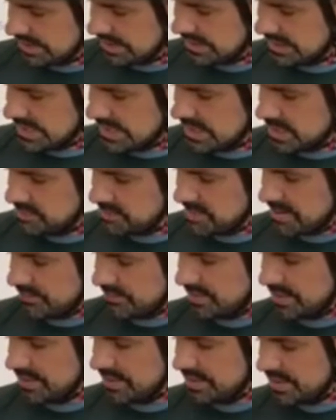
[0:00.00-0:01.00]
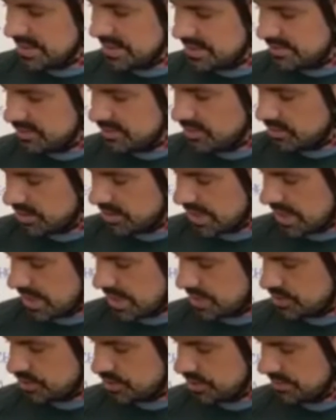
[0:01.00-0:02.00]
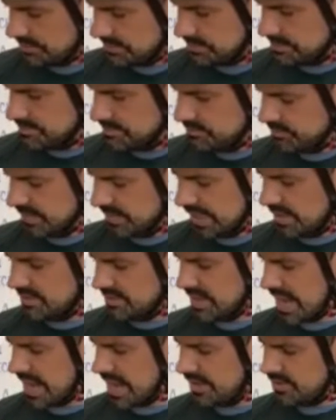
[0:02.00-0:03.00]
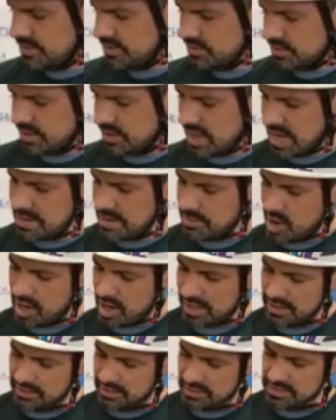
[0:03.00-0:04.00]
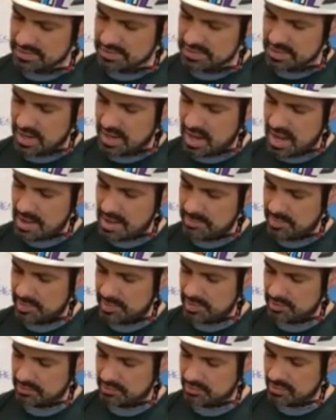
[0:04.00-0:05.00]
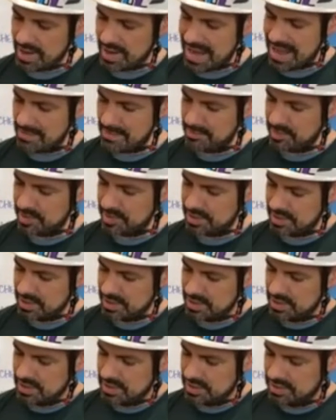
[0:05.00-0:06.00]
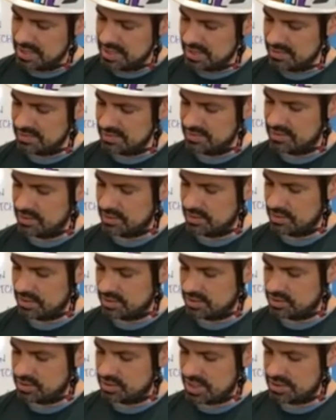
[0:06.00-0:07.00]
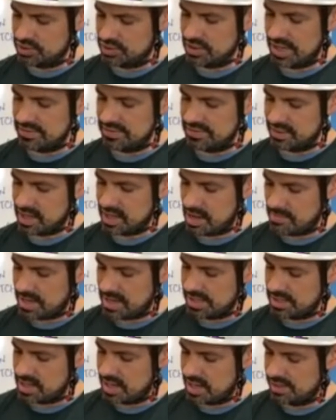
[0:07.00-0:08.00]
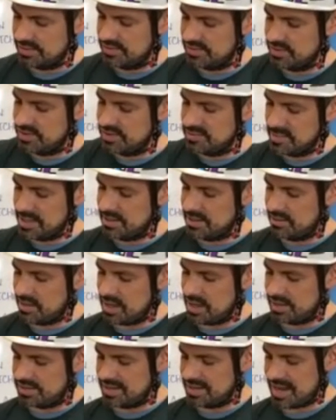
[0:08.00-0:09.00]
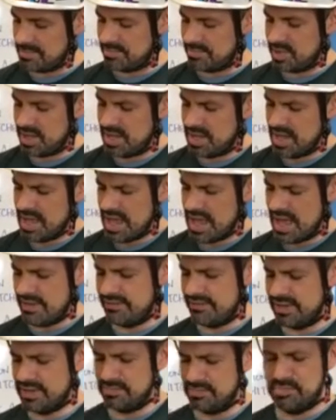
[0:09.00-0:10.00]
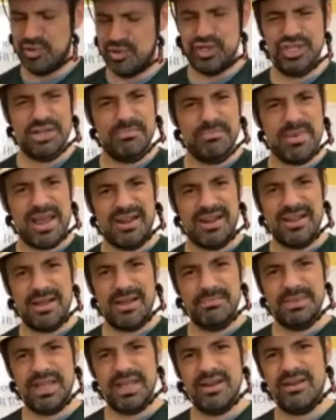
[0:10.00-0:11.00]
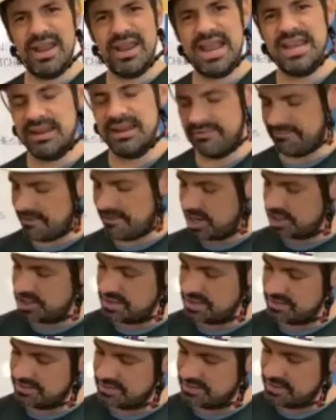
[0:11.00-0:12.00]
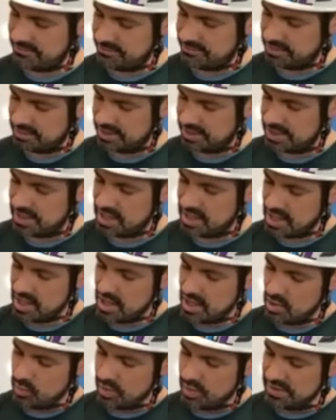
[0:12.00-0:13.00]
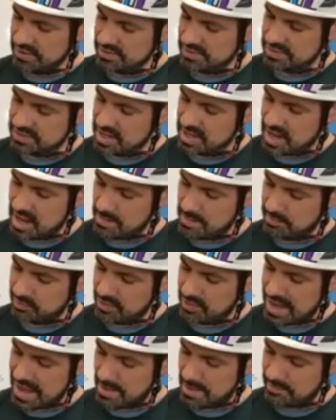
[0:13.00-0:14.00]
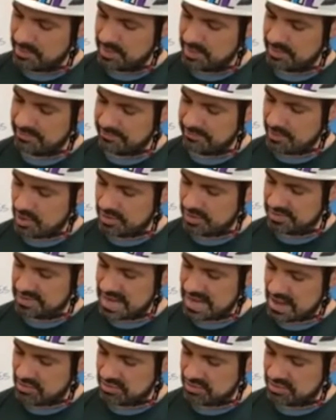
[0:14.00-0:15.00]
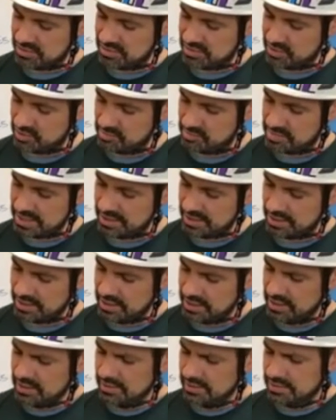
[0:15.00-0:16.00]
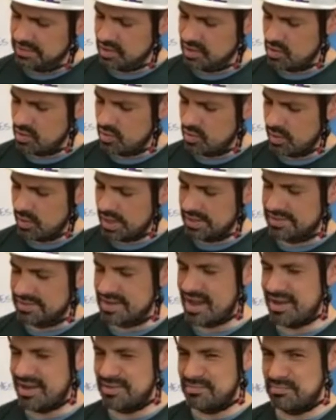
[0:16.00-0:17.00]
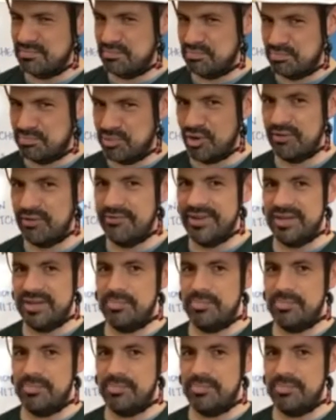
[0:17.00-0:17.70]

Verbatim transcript: thing about the Distel hitch is as you climb on it, this top wrap tends to it tries to come undone. So you spend a lot of time having to push it back up there and it functions differently when this top wrap falls down a little bit. So it's not perfect,